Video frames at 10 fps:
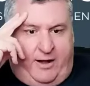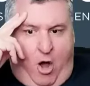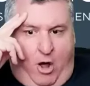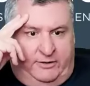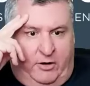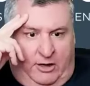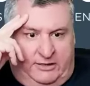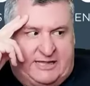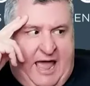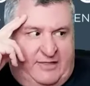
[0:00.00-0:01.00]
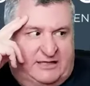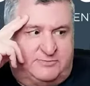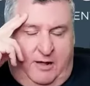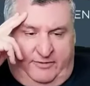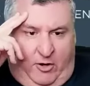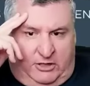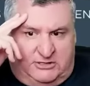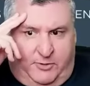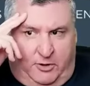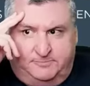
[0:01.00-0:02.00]
on tack, that's probably the
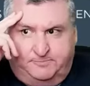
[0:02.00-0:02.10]
hardest part.